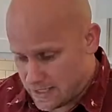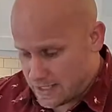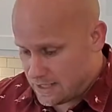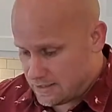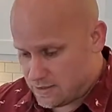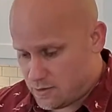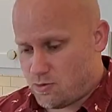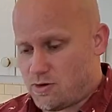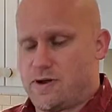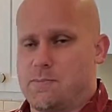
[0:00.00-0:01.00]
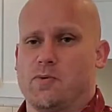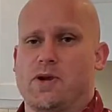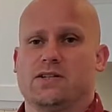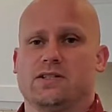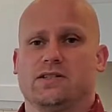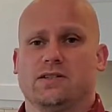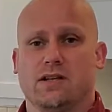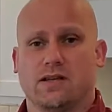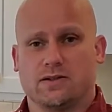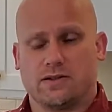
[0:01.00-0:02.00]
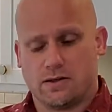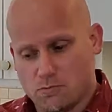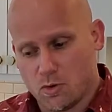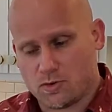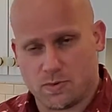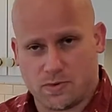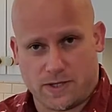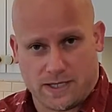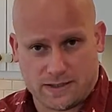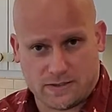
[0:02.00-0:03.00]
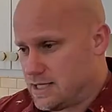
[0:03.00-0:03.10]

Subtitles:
And the order of operations does multiple things.